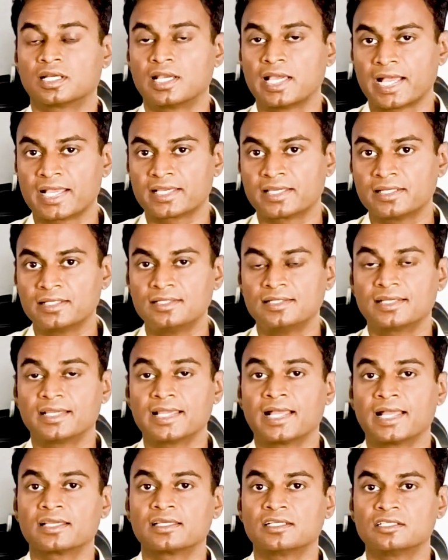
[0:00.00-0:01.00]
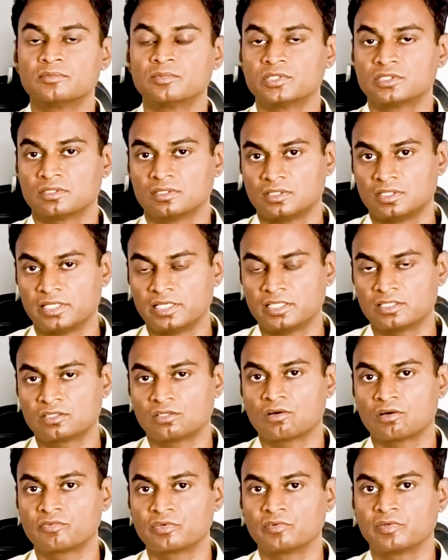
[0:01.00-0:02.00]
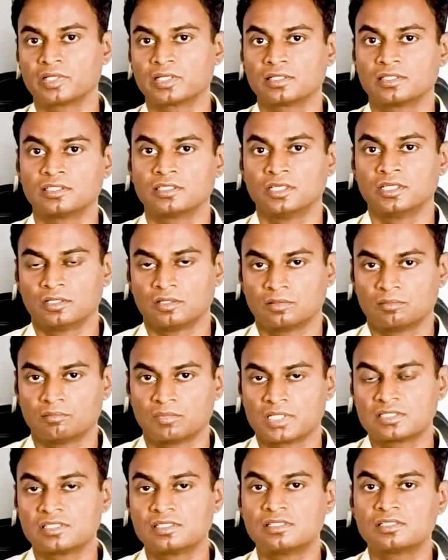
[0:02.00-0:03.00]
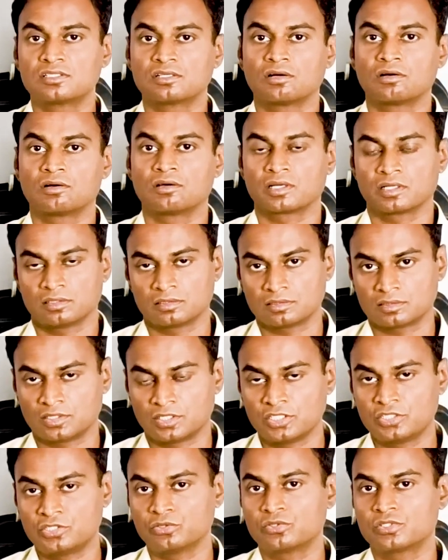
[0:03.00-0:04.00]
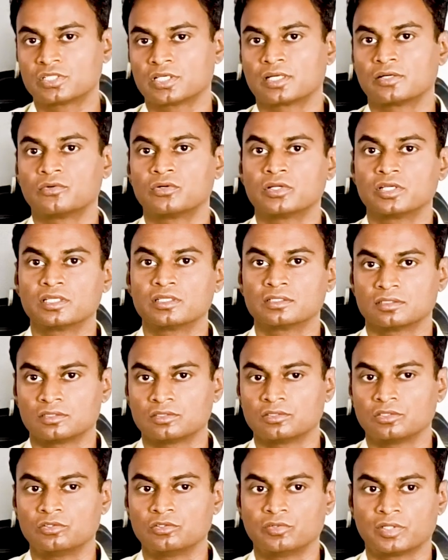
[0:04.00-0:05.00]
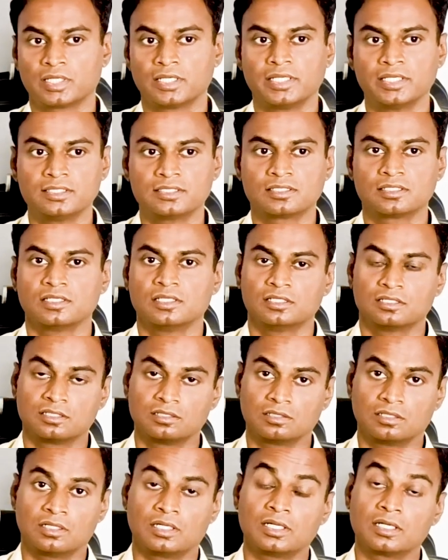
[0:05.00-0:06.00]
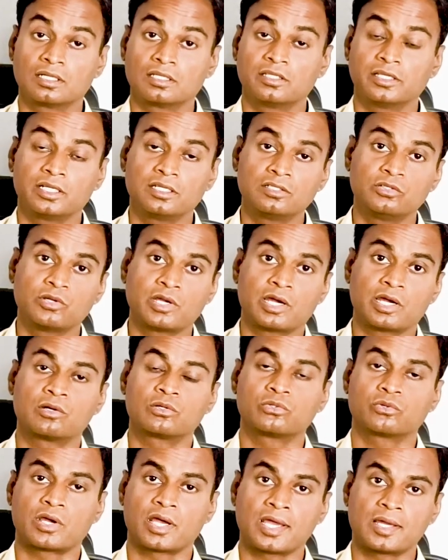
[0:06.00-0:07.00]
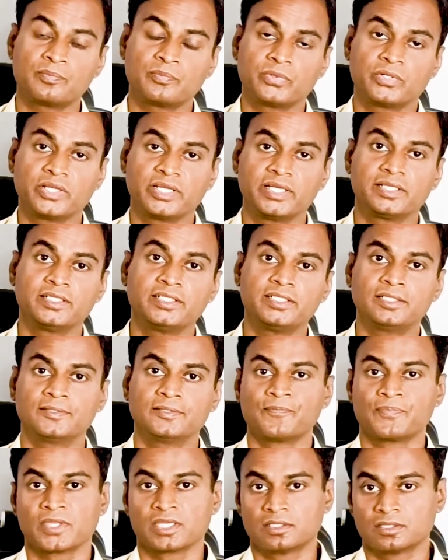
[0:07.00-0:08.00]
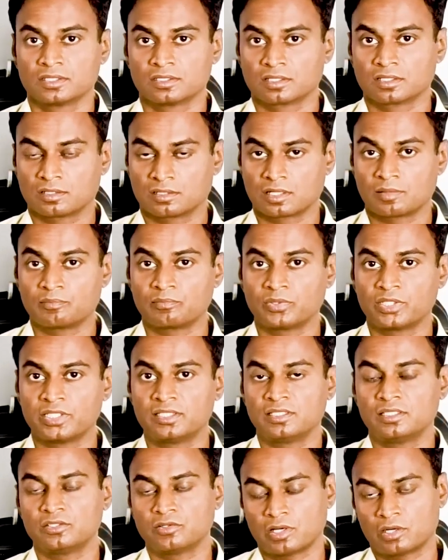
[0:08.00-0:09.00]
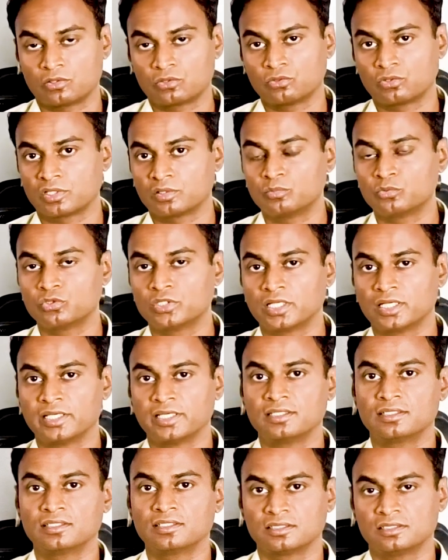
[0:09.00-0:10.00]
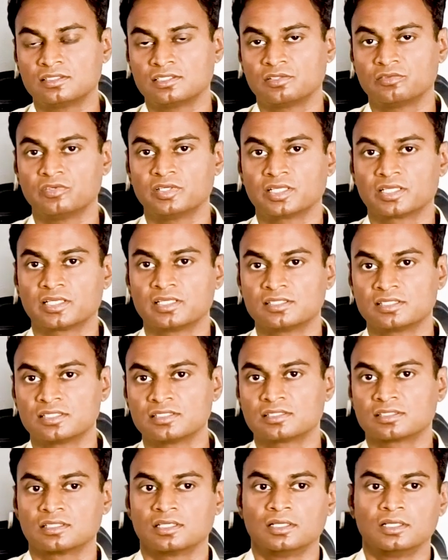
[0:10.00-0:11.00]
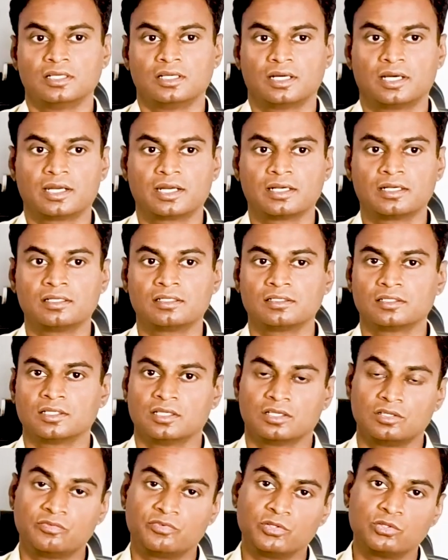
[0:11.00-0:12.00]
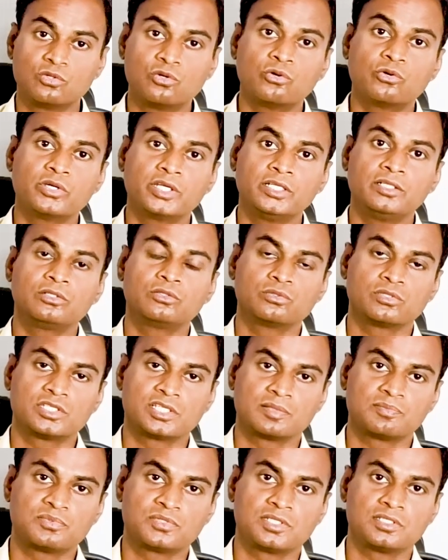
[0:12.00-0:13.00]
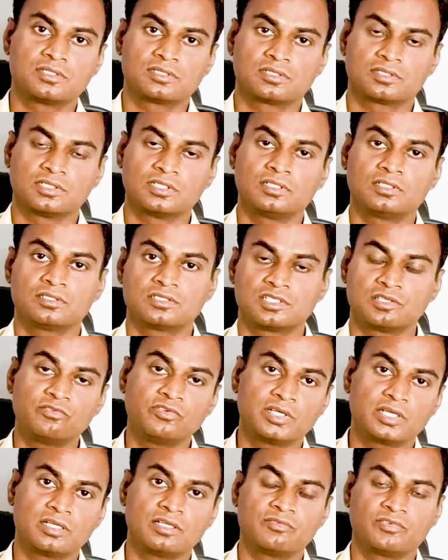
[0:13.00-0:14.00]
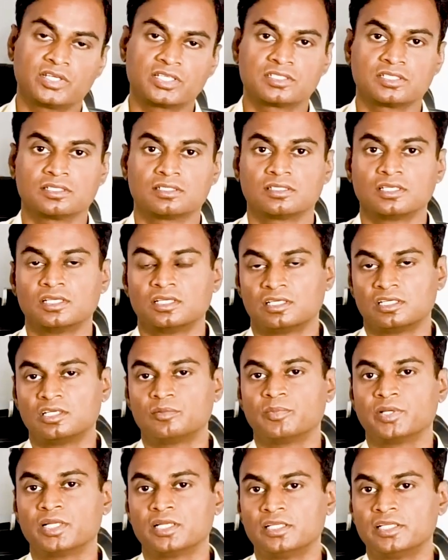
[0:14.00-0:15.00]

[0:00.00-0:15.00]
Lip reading: Gangrene means the death of your muscles or tissues surrounding your legs, and then you have to amputate it completely. You have to remove the leg in severe cases, and if you go into sepsis, in severe infection, it may